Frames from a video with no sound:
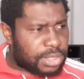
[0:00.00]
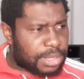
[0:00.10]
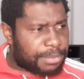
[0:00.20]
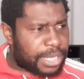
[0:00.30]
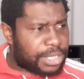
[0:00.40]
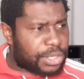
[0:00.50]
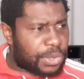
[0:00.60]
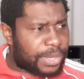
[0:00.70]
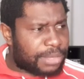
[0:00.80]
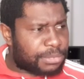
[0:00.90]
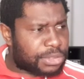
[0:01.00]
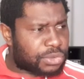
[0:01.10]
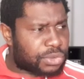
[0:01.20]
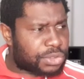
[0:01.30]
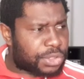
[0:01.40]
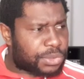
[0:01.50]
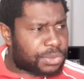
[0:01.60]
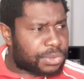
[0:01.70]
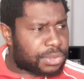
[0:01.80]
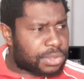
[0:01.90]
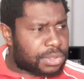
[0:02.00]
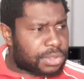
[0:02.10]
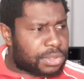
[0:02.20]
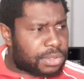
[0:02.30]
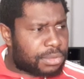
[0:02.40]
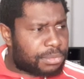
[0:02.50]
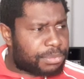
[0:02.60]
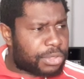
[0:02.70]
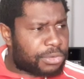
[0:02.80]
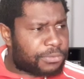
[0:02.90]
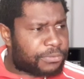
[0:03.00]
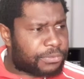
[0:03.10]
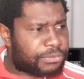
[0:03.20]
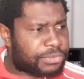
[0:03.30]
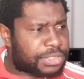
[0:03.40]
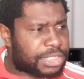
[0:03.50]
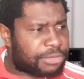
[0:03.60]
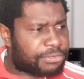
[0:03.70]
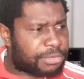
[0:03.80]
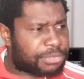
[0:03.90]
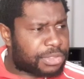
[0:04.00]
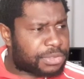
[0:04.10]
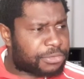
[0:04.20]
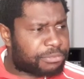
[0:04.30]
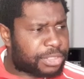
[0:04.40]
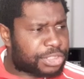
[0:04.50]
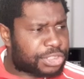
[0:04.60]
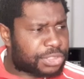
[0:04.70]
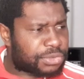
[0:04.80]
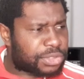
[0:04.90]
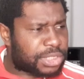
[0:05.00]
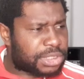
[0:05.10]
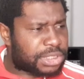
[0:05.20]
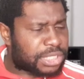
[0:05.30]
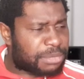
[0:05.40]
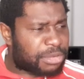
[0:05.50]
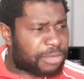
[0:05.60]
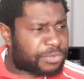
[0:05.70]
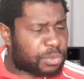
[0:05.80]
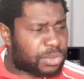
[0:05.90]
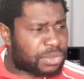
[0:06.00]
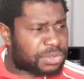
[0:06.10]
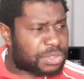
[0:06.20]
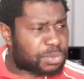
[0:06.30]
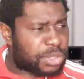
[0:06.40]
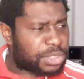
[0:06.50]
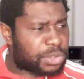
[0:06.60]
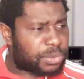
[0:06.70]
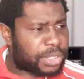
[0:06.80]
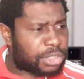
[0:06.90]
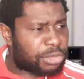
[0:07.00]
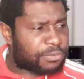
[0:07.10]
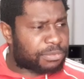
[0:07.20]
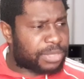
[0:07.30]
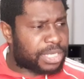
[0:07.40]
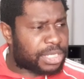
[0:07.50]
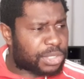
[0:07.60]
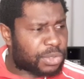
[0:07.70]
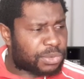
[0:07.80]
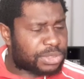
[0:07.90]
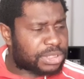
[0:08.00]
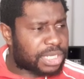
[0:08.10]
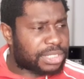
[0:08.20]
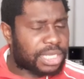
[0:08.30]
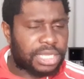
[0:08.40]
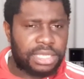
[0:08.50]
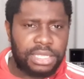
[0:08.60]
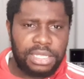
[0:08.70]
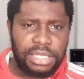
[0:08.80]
Cabango and Mantondo both received abusive messages on Instagram after Wales' 1-0 win over Mexico on Saturday.